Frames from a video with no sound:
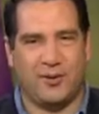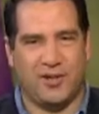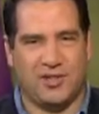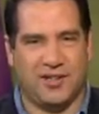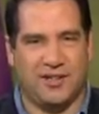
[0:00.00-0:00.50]

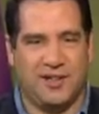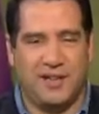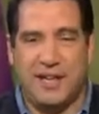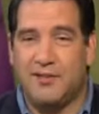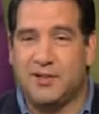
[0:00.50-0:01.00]
Christian,
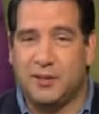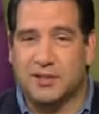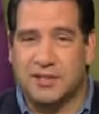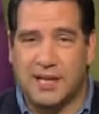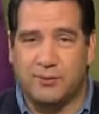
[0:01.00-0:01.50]
even though
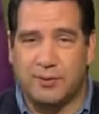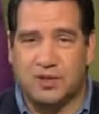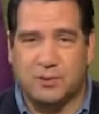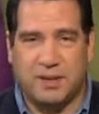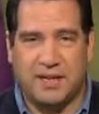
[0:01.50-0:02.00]
his life was
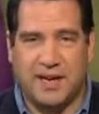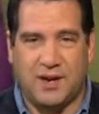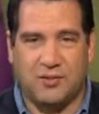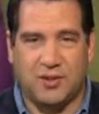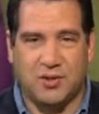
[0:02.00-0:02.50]
spinning
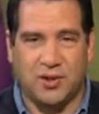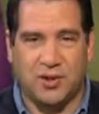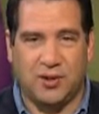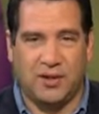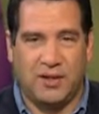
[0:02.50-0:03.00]
out of
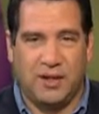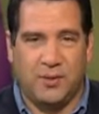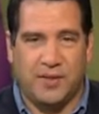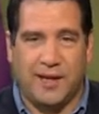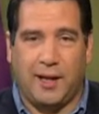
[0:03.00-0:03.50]
control.
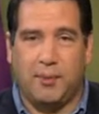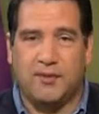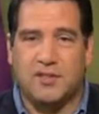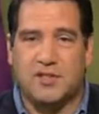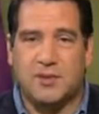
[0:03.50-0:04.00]
With the help
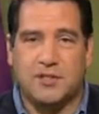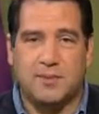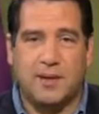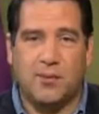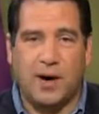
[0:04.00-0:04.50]
of his soon to
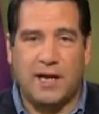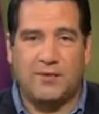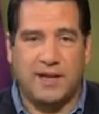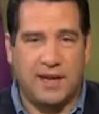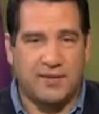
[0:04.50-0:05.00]
be
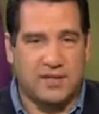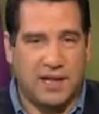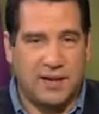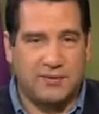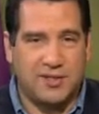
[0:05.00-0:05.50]
wife, he gave his
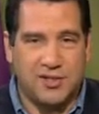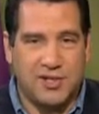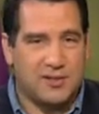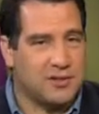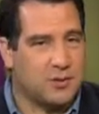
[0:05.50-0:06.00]
life to
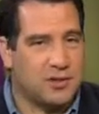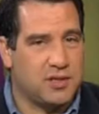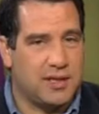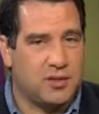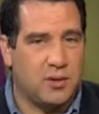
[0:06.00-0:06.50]
Jesus,
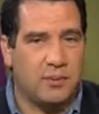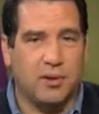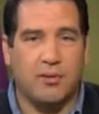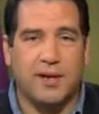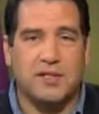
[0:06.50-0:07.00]
which led to a
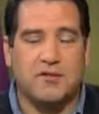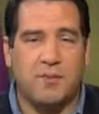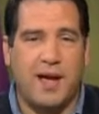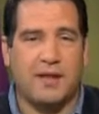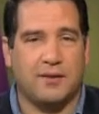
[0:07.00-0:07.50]

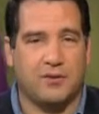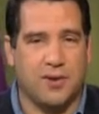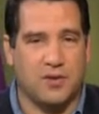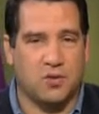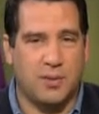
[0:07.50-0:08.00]
progressive path of
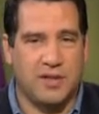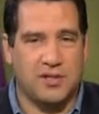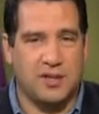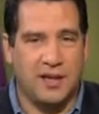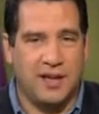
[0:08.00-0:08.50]

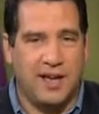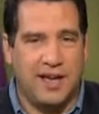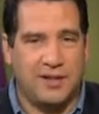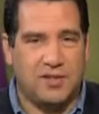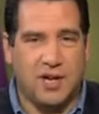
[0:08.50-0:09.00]
transformation.
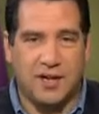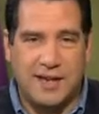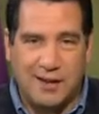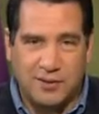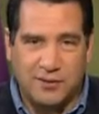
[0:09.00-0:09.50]
And John
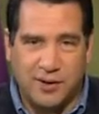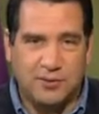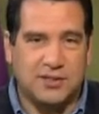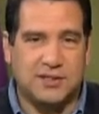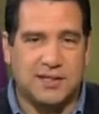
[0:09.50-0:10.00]
now
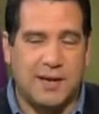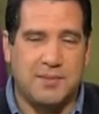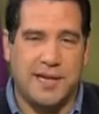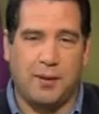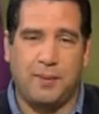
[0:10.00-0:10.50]
devotes his time
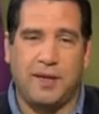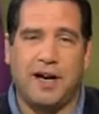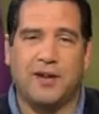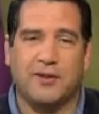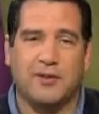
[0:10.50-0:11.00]
to helping
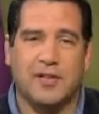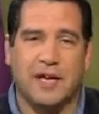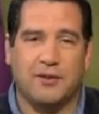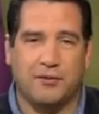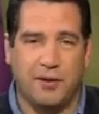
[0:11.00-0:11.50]
others
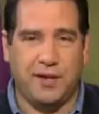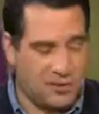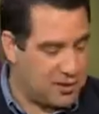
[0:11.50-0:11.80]
gain freedom.